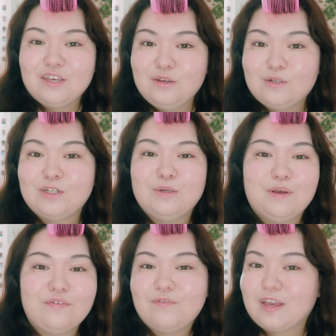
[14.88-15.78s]

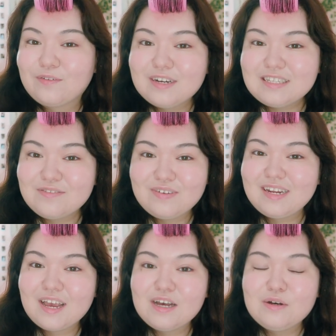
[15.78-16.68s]
YouTube favorites
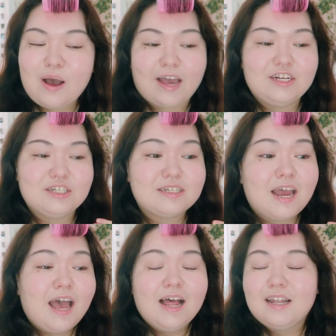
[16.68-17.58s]
video. I just
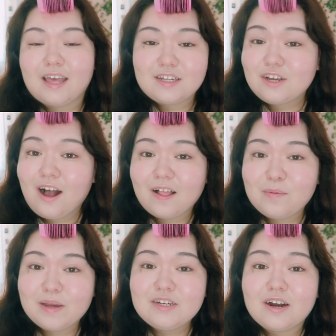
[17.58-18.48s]
like to call
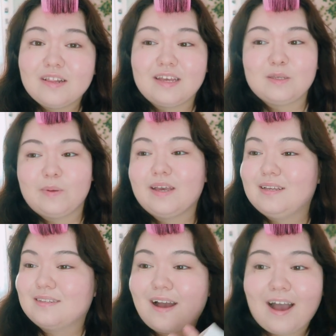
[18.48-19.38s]
it my darlings
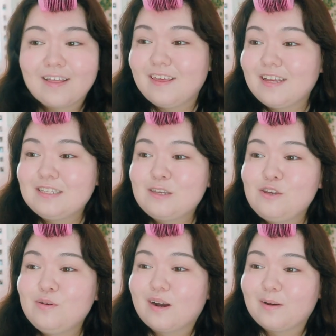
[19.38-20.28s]
because I think it's
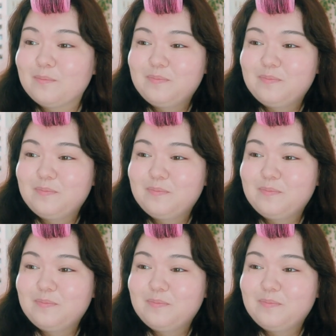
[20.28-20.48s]
cuter.